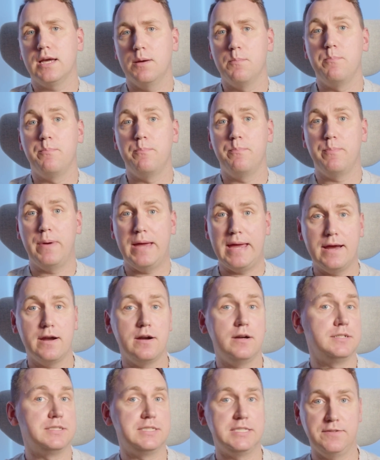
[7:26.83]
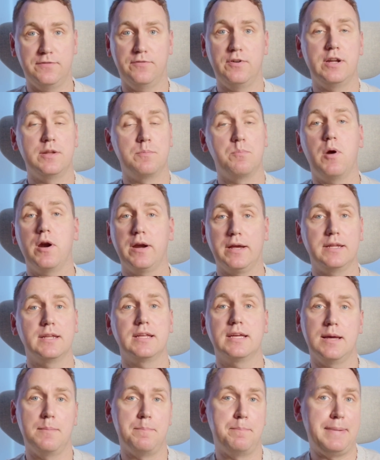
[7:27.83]
compare different
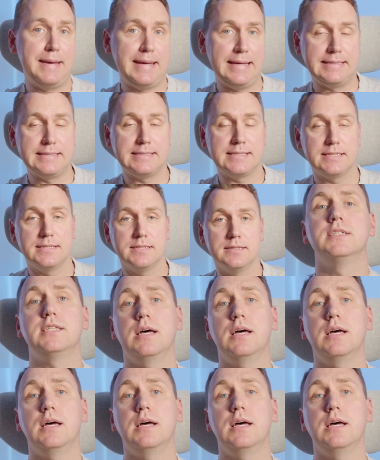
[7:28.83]
marketing campaigns.